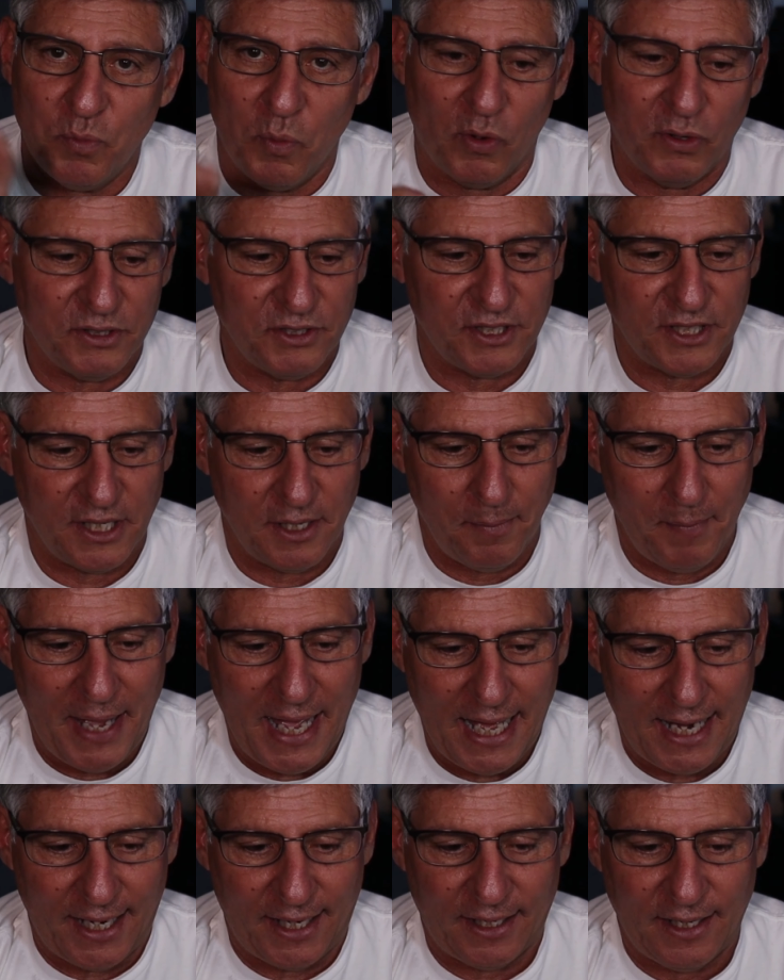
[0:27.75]
more
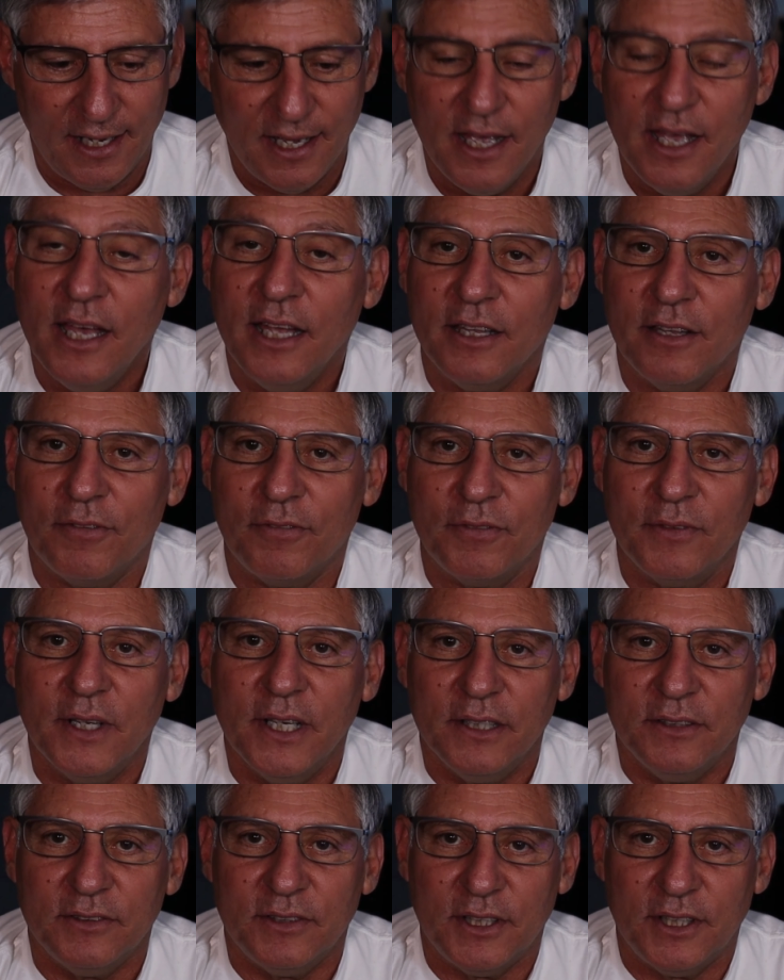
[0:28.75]
cinematic.
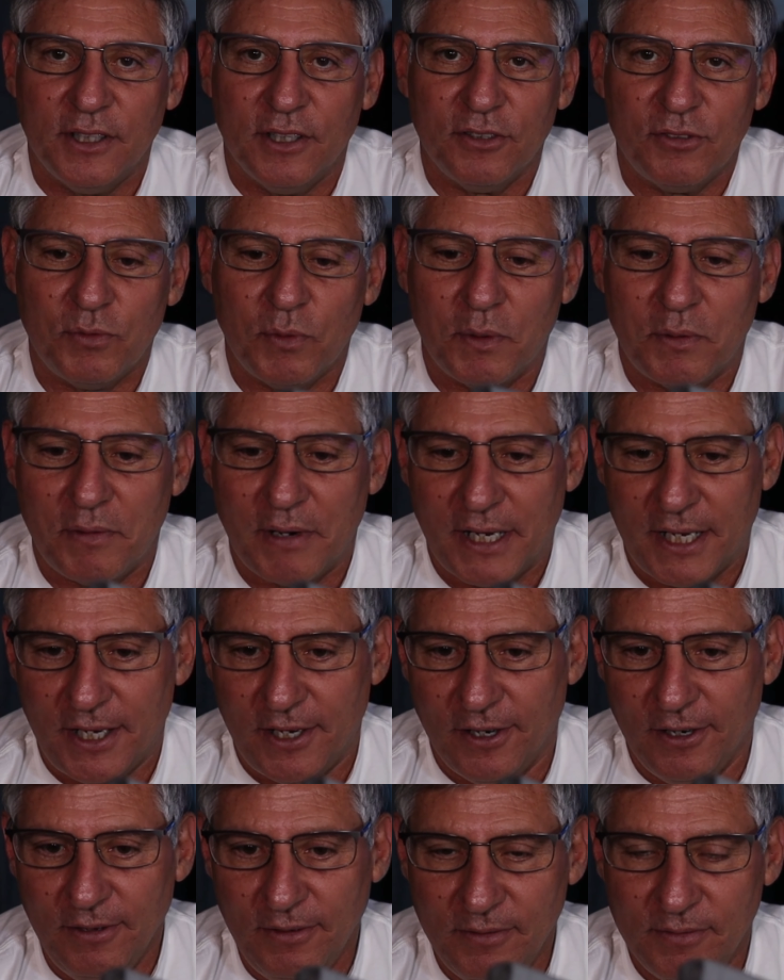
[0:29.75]
See this one right
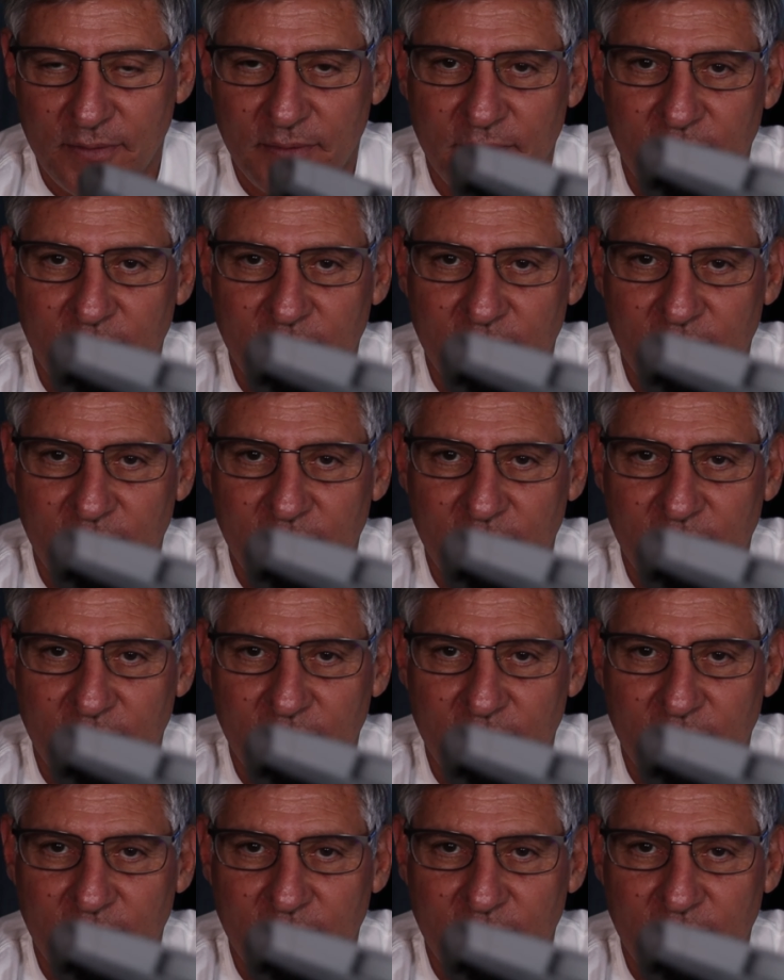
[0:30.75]
here?